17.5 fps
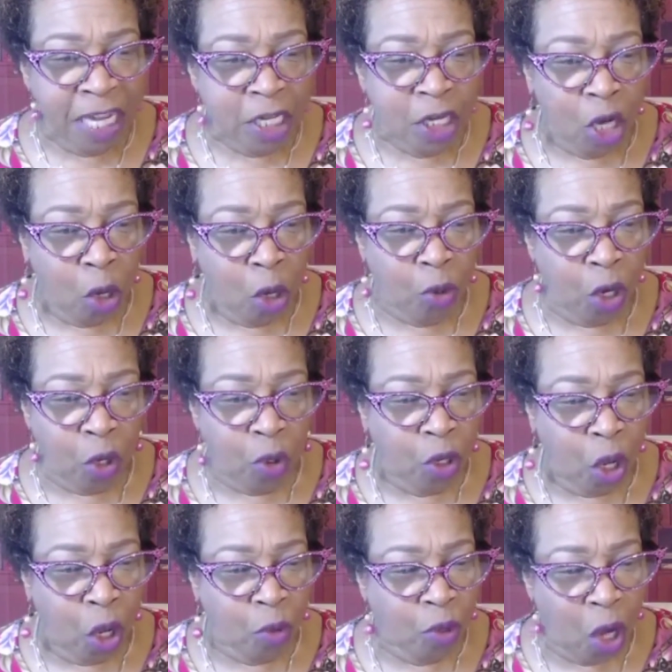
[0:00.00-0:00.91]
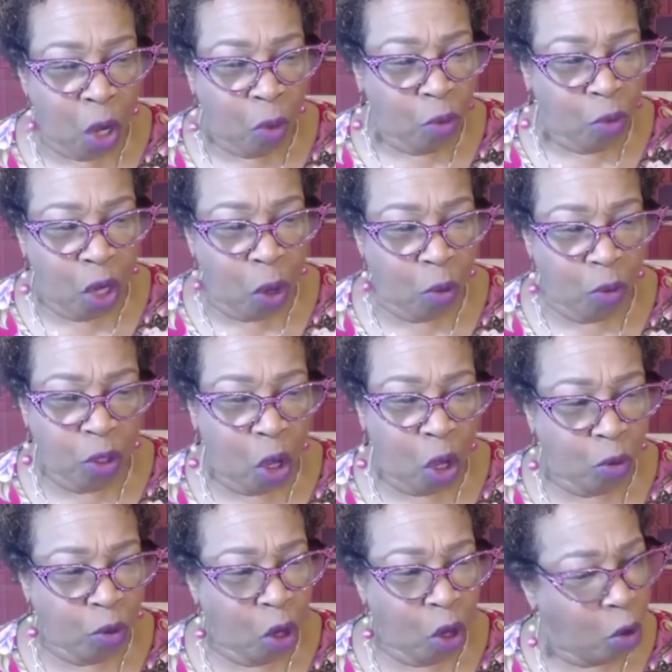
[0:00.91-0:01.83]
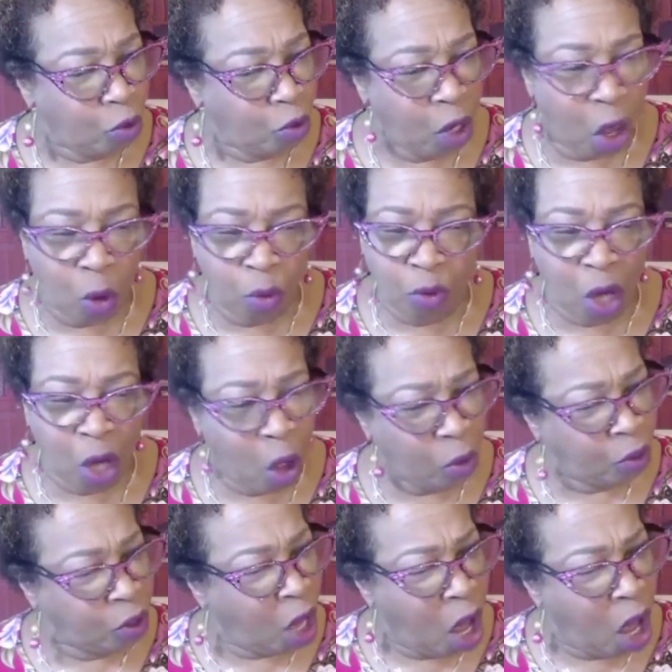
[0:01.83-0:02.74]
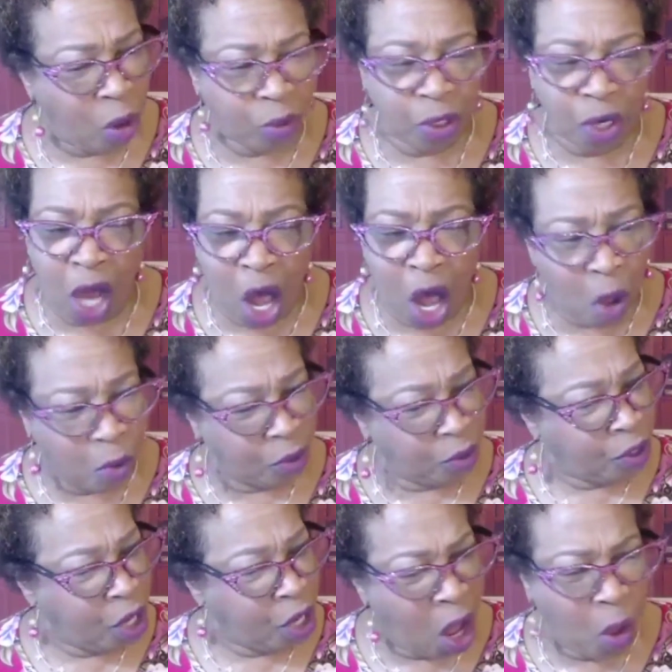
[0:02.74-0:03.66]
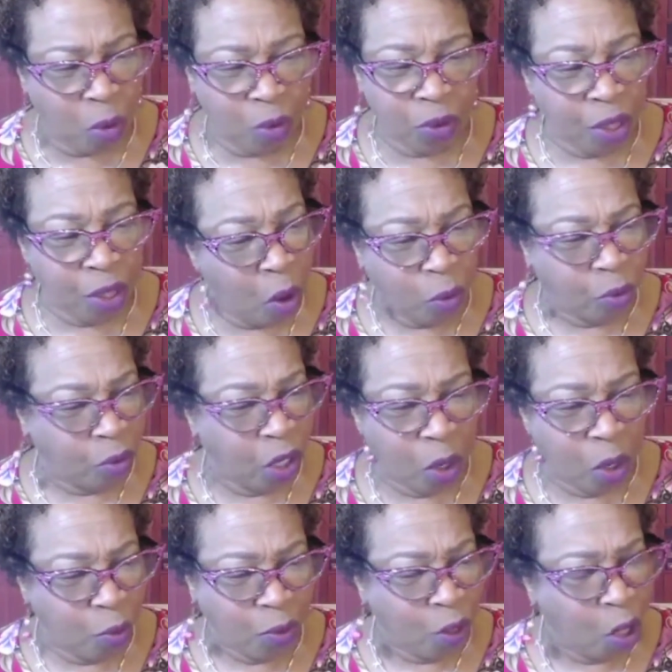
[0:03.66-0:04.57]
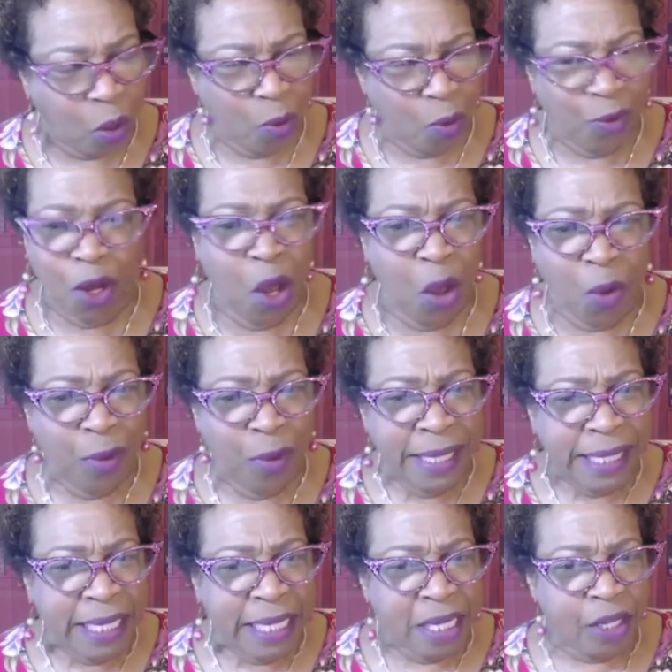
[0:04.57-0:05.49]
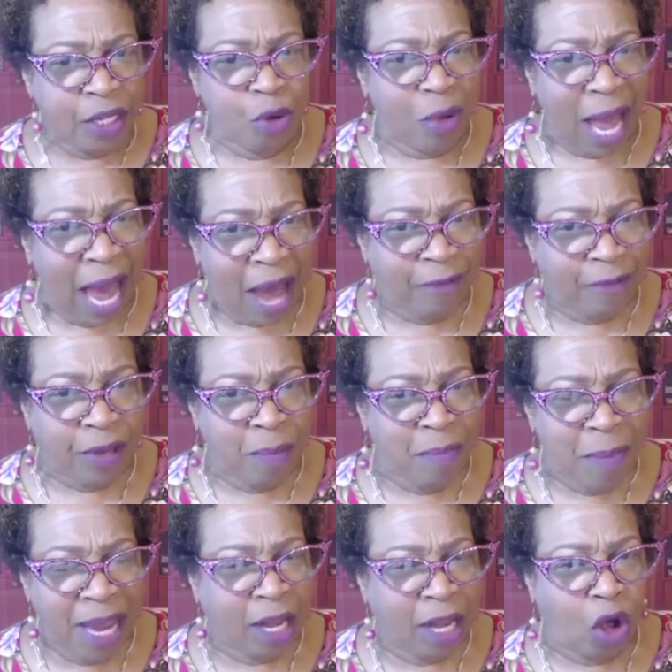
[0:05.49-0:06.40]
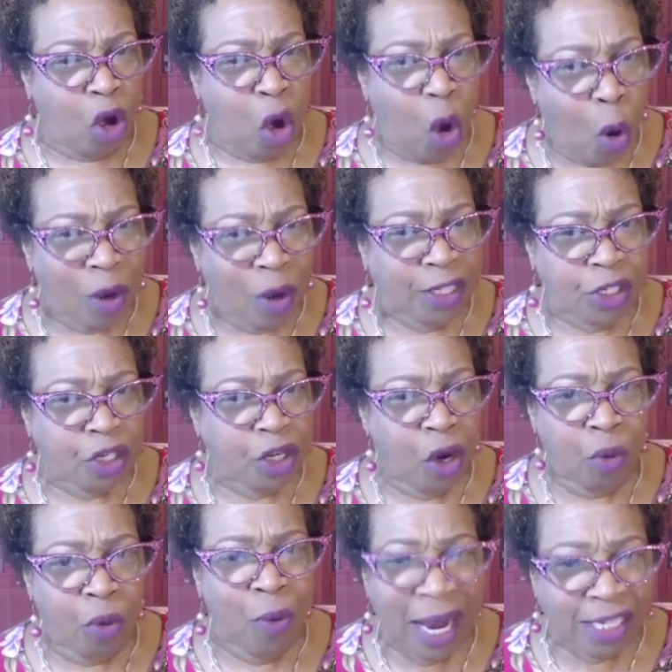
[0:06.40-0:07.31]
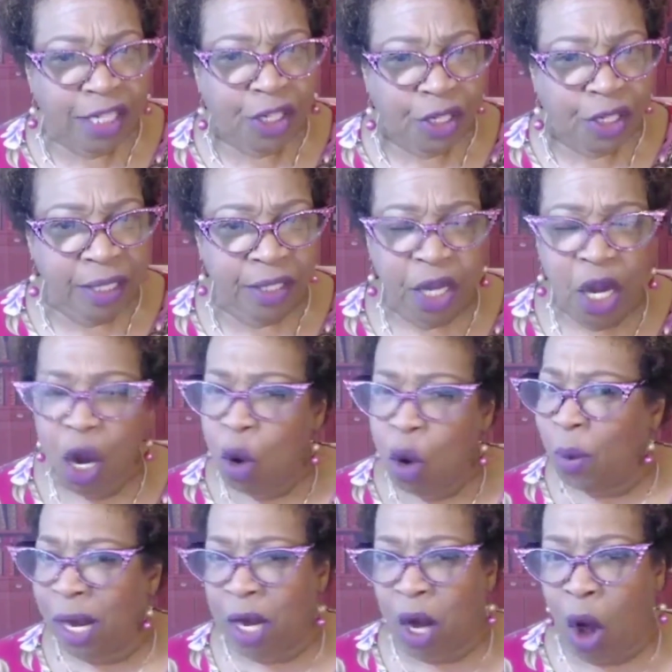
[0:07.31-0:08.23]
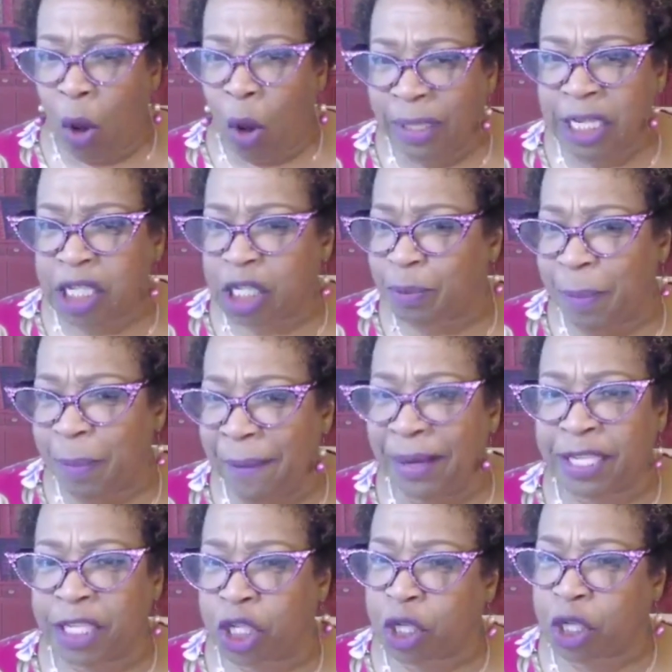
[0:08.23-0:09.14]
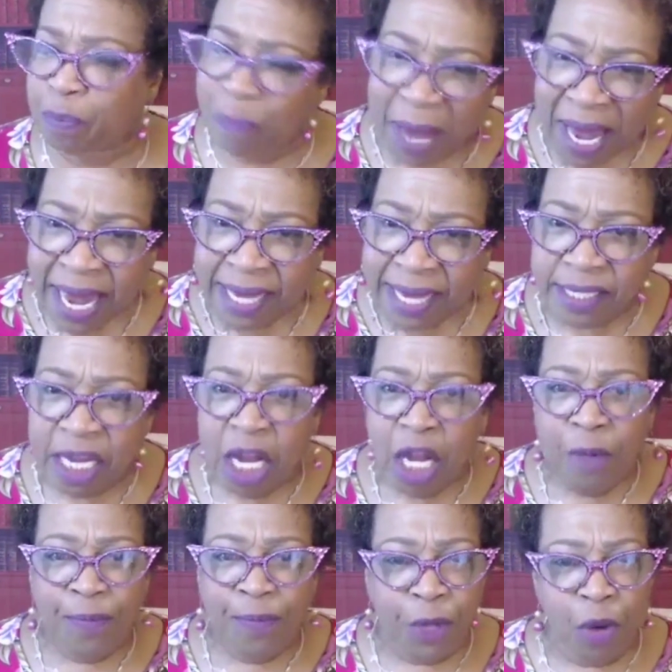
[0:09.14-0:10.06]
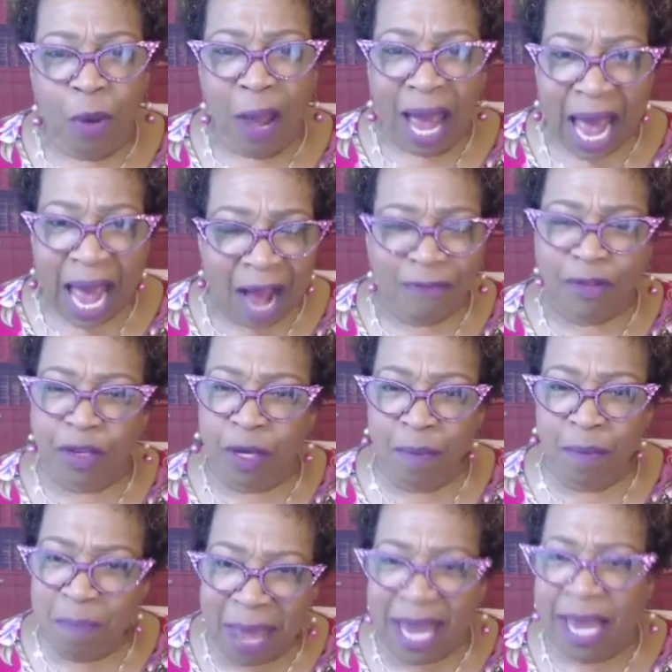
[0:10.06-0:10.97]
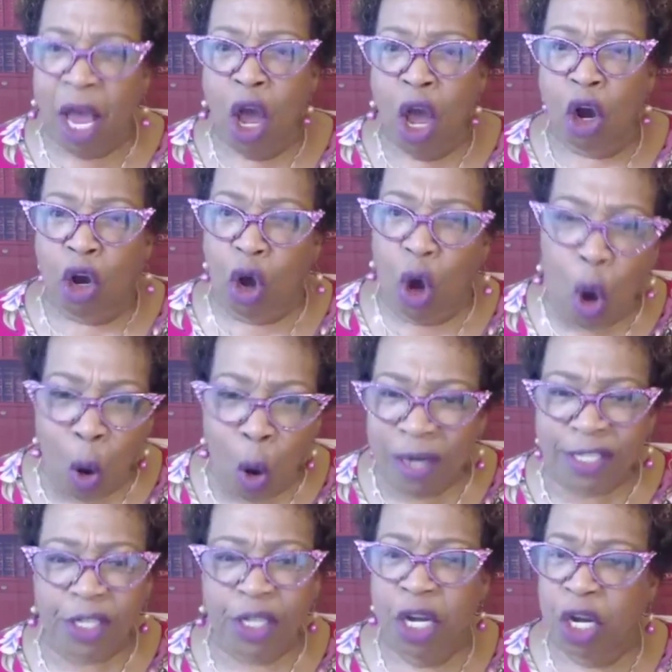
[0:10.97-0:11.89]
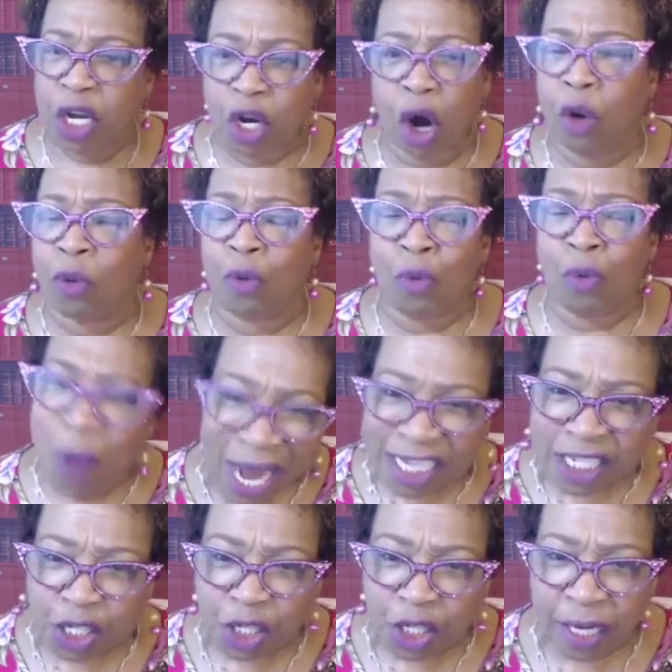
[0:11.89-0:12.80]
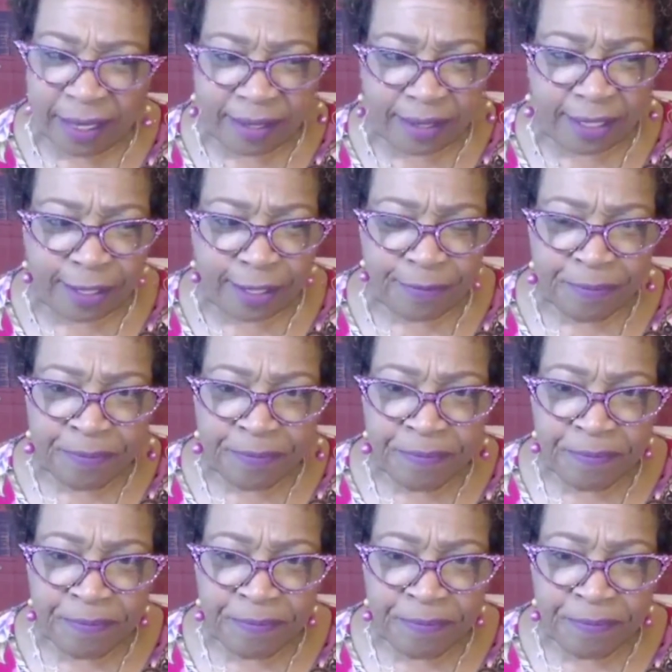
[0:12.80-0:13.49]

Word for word: No, no, no, no, no, no, no, no, no, no, no, no, no, no, no, no. You have to make course corrections. When Holy Spirit speaks, you have to make course corrections.